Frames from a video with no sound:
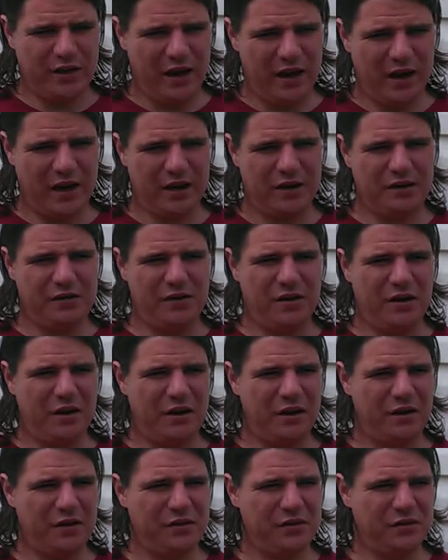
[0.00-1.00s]
and
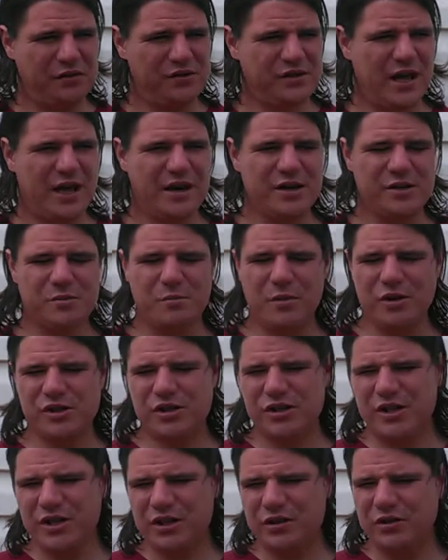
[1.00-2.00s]
there's not as
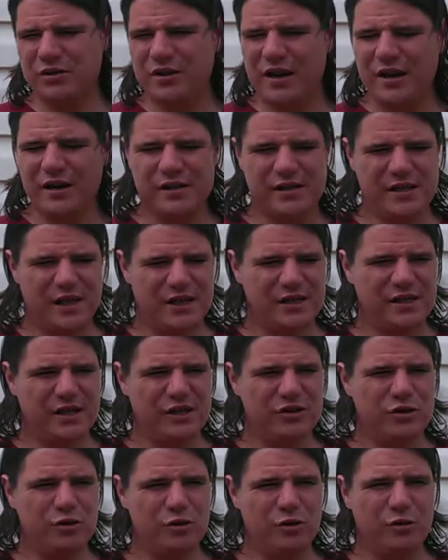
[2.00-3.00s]
much that the United States
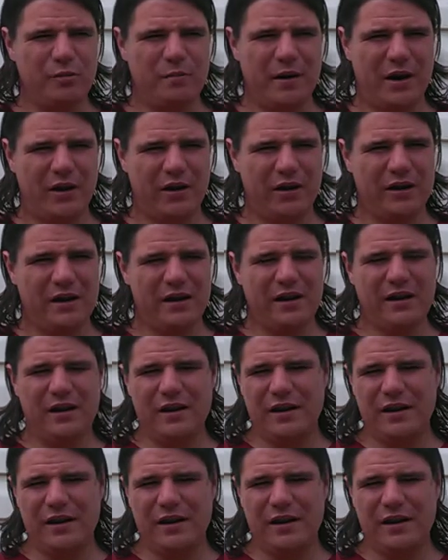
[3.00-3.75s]
can do about it